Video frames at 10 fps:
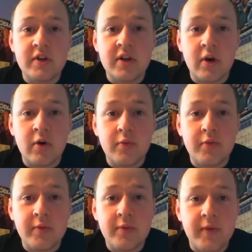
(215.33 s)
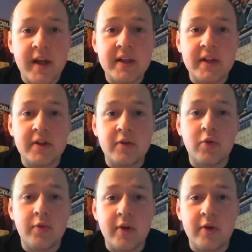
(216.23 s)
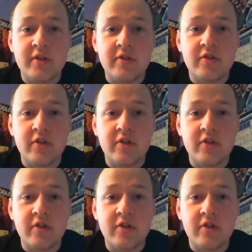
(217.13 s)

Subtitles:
you know, failing and refusing